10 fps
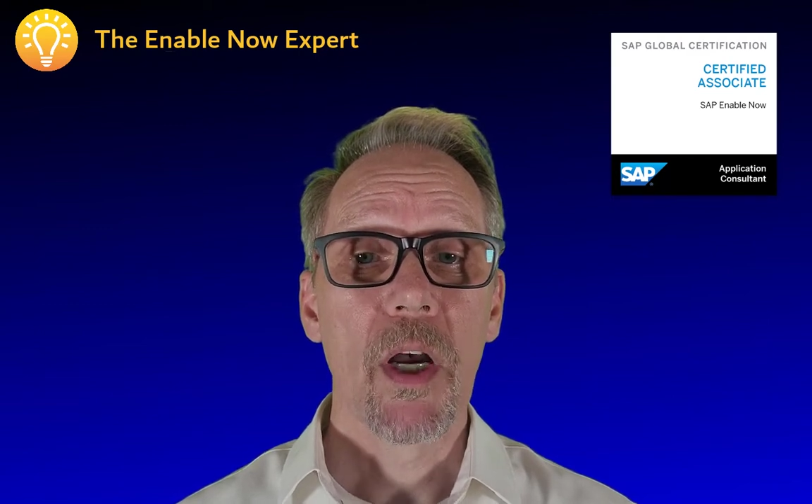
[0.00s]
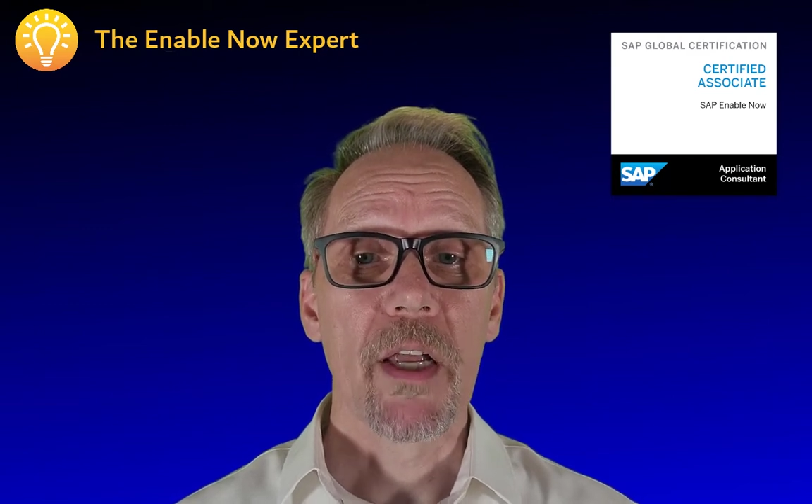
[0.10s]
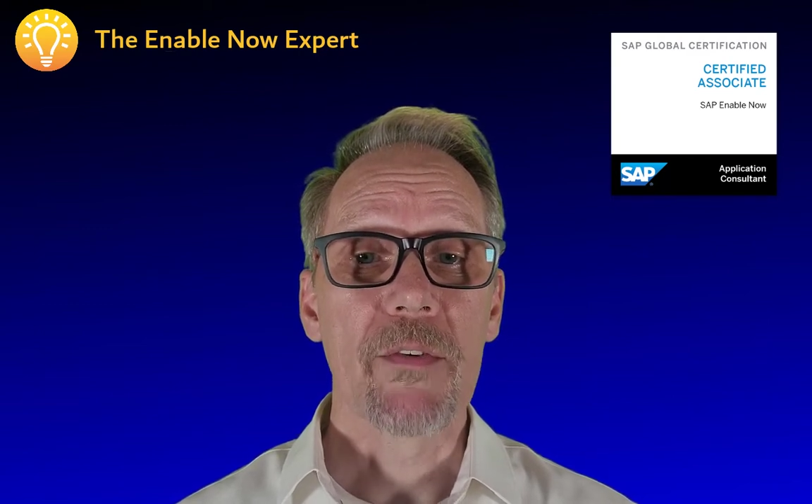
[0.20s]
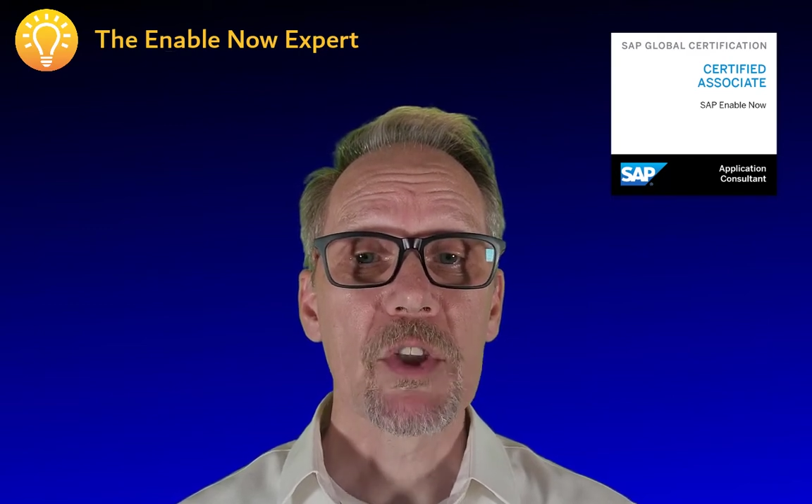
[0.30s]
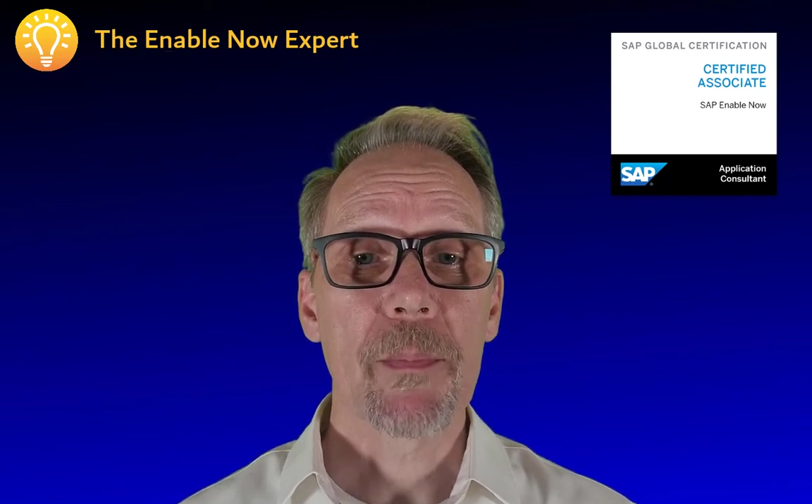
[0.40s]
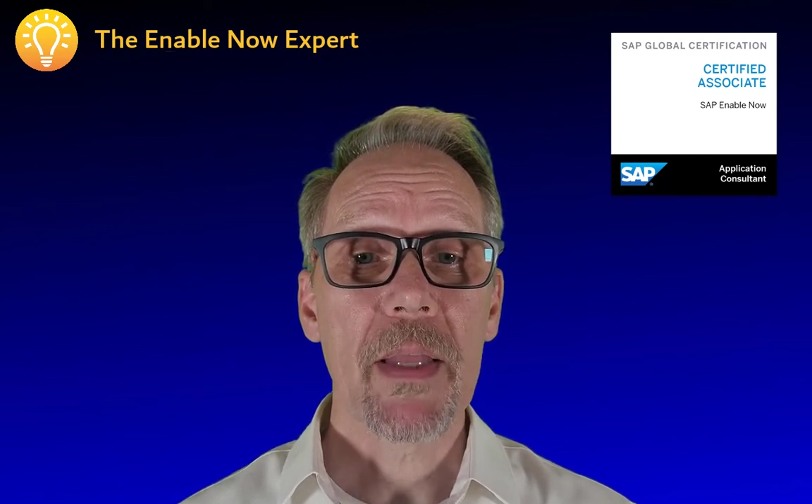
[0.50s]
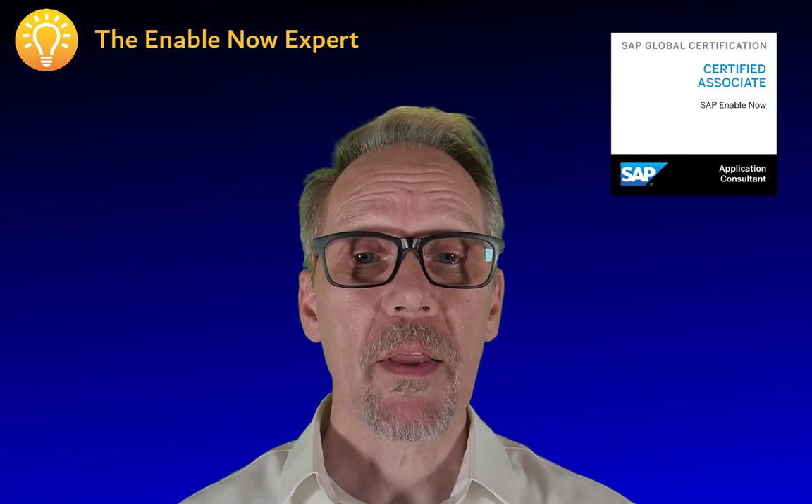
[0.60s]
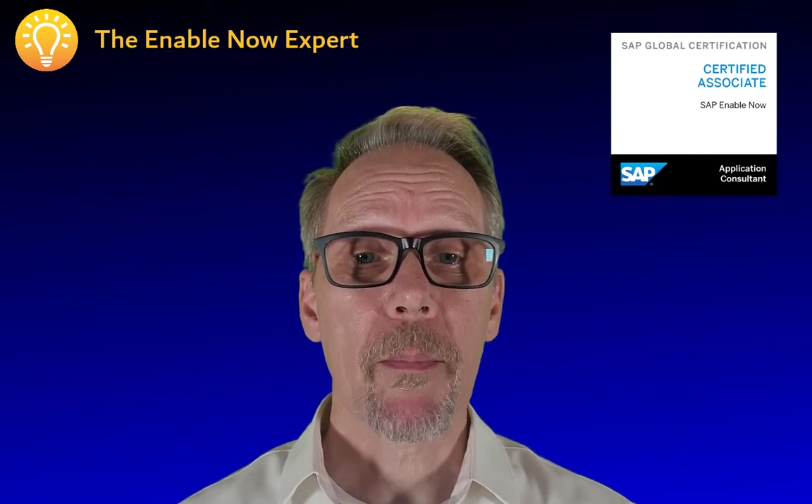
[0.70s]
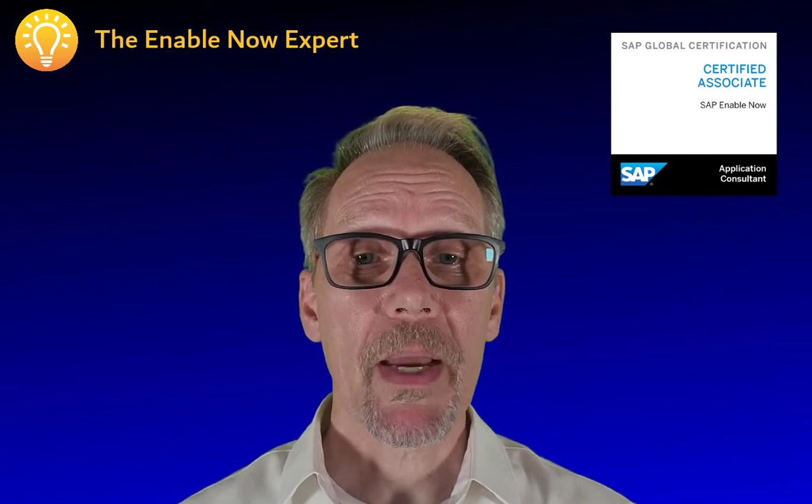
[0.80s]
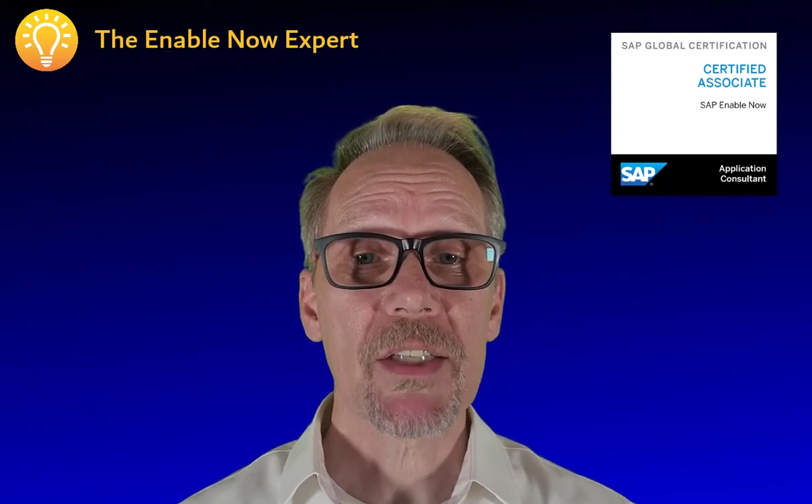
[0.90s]
and have spent
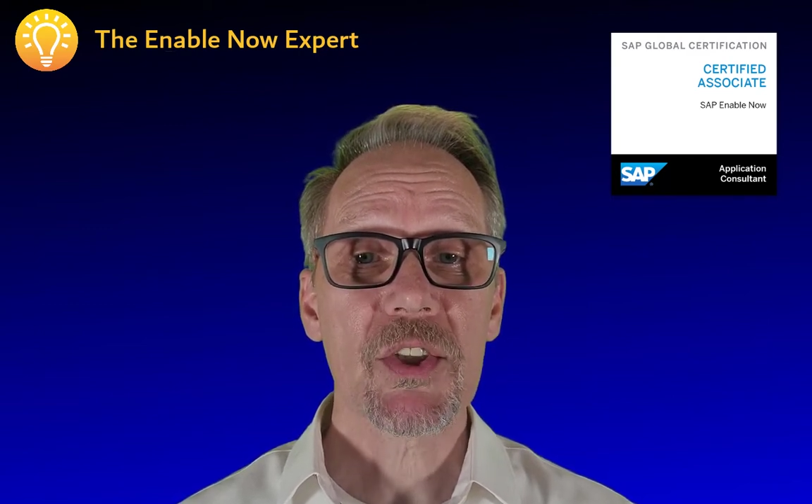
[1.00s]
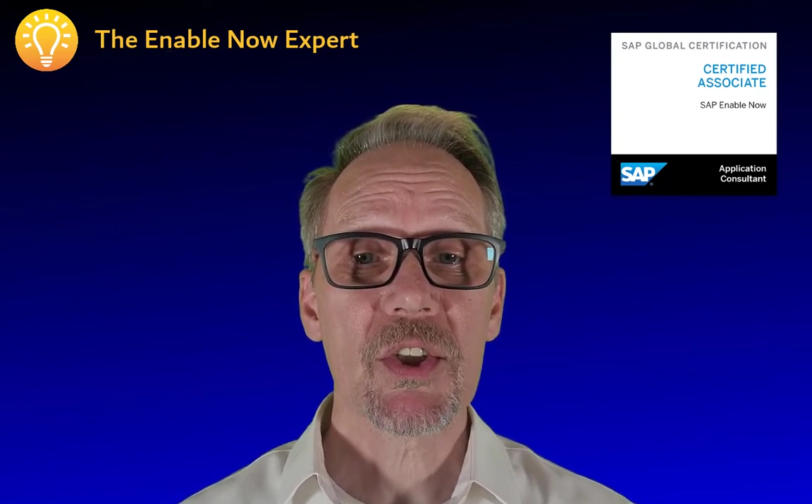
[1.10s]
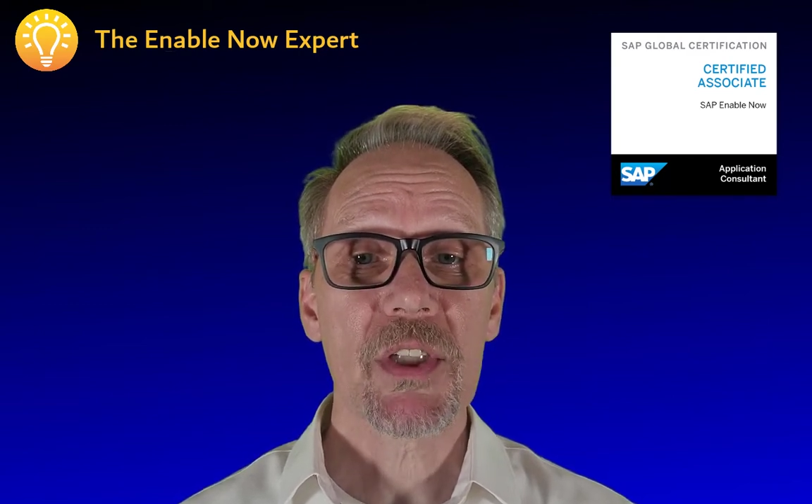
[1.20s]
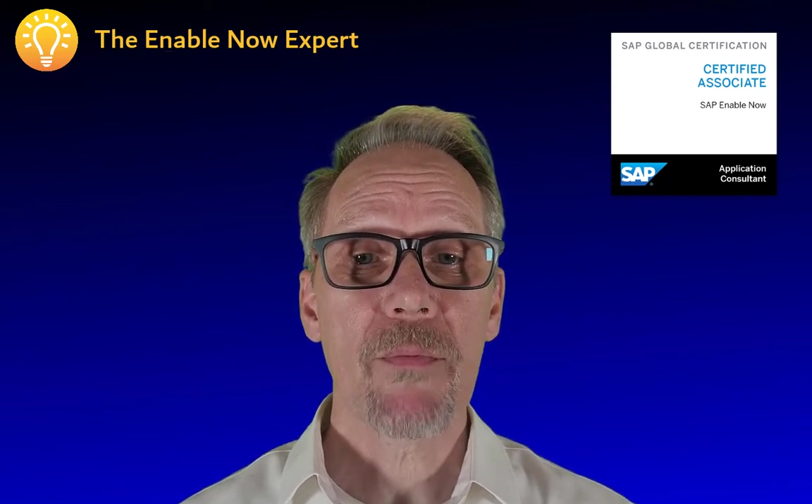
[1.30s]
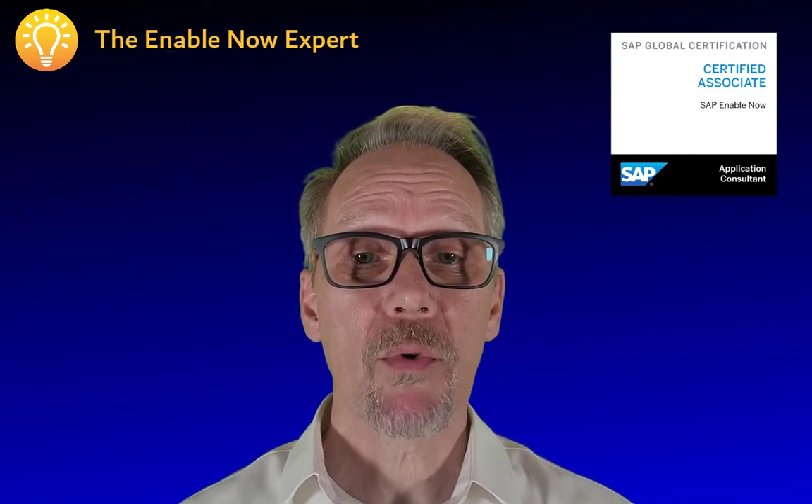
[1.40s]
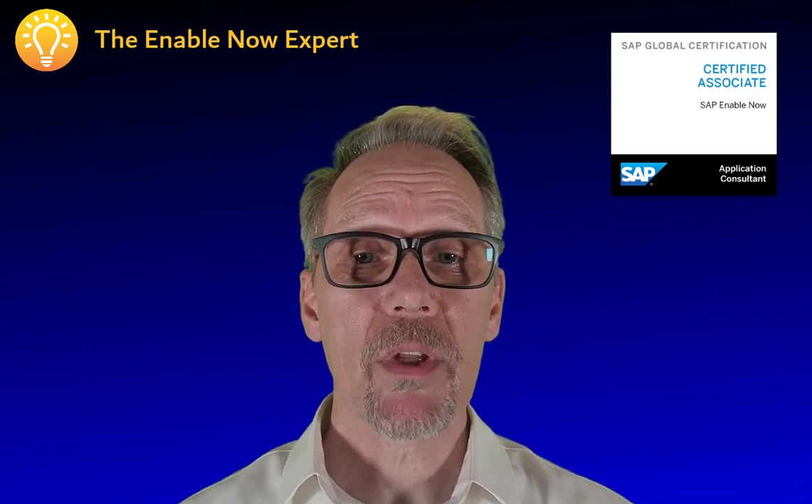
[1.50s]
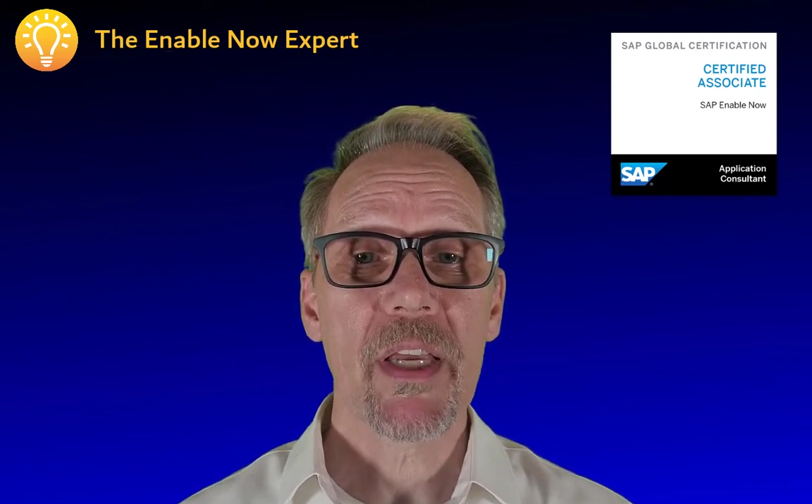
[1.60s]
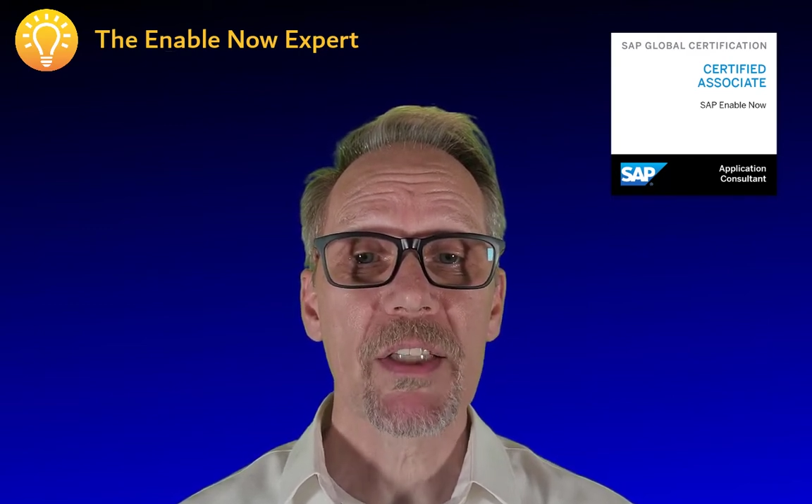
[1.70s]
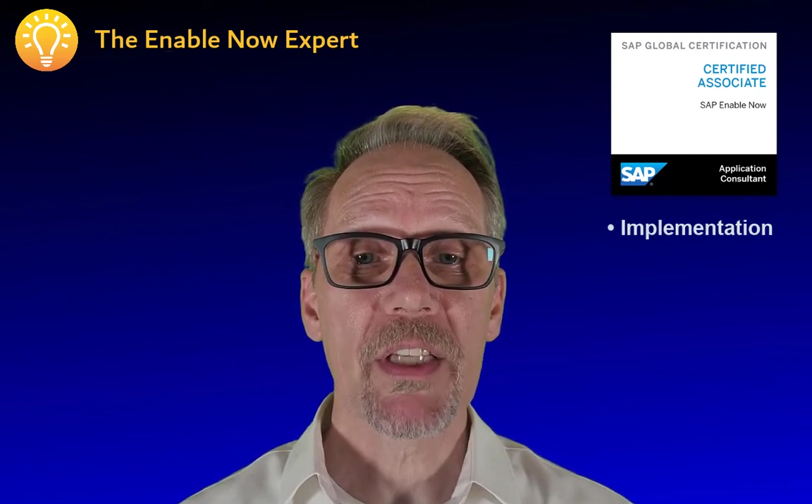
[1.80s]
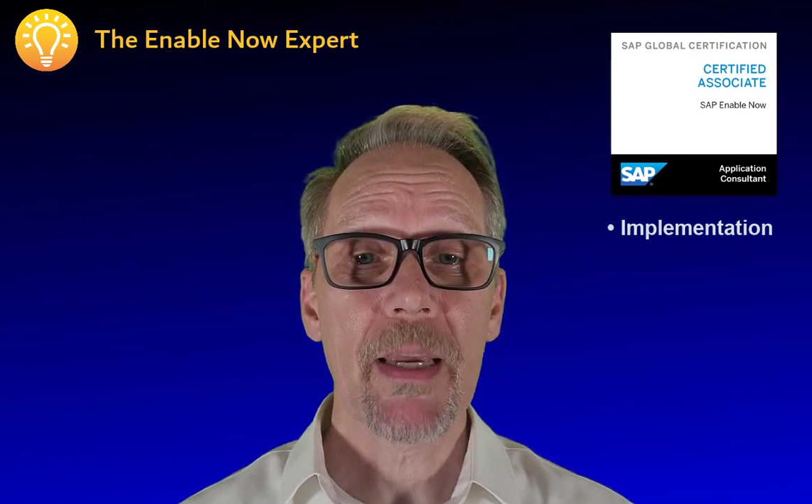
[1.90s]
the past several years